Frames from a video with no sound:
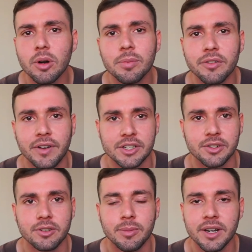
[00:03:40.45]

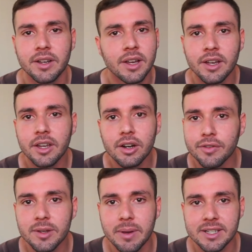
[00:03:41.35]
professional. But
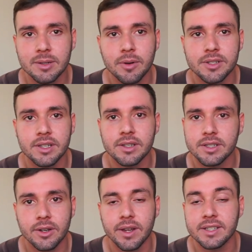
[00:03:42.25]
for the basic person, the
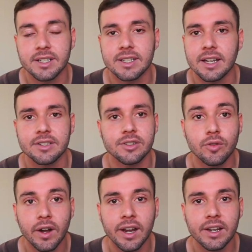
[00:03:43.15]
Sony A6000 is
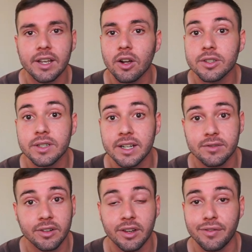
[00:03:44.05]
great. It also
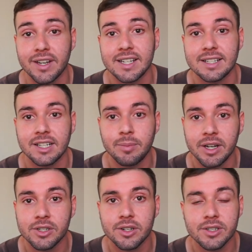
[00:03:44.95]
takes really fantastic
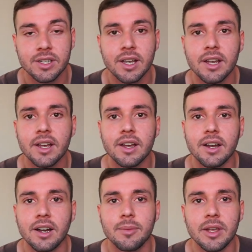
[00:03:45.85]
pictures,
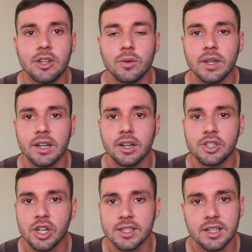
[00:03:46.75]
and you can
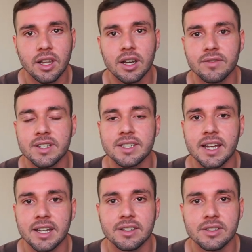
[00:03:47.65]
adjust a lot of the
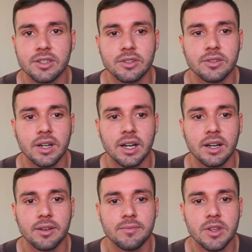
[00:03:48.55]
settings to
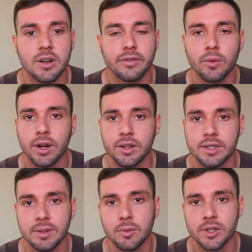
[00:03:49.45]
if you want to do
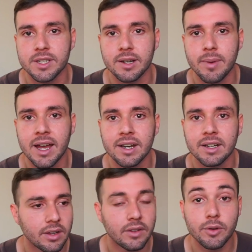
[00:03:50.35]
something more
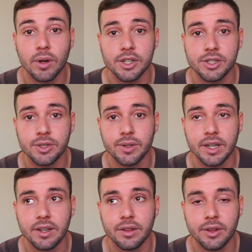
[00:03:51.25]
cinematic, if you want to shoot
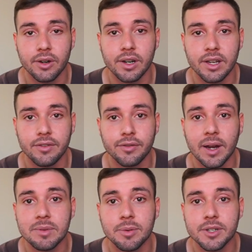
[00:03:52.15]
in 30
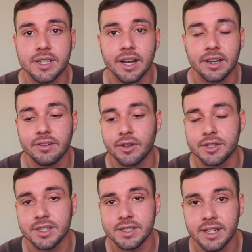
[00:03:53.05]
frames per second
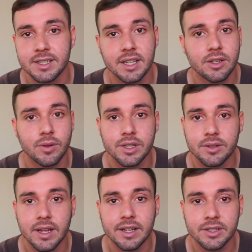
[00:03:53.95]
versus 60, you can
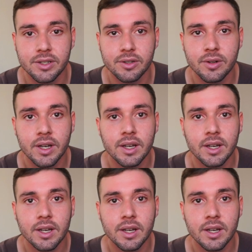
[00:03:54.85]
do that too.